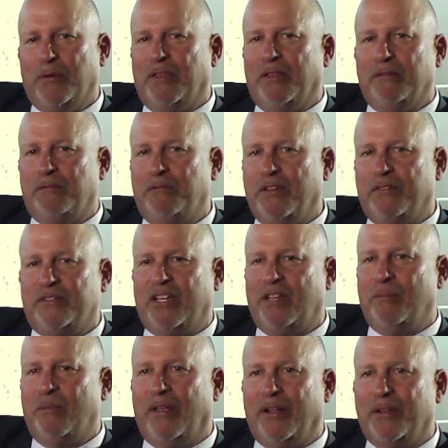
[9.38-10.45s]
within
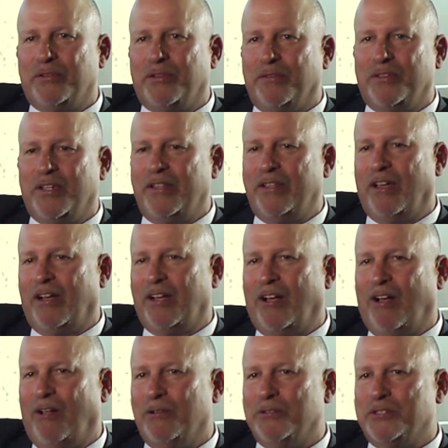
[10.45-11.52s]
15 minutes of seeing the
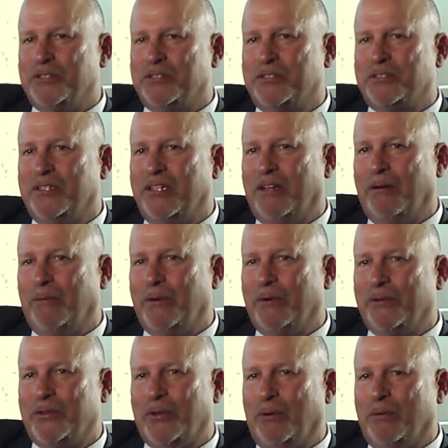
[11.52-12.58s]
oncologist, uh, we
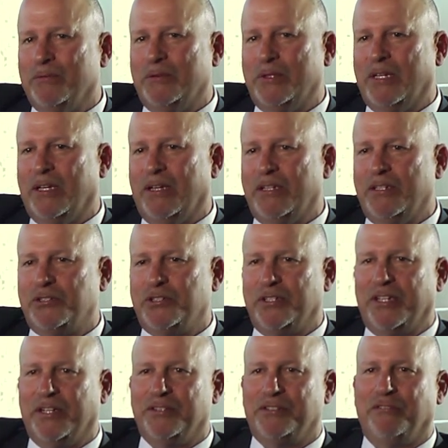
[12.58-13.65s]
were told uh, he
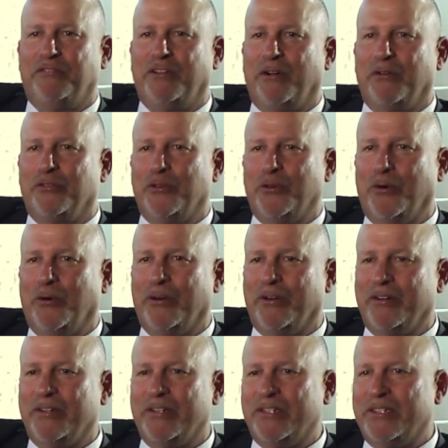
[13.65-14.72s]
should get his affairs in order.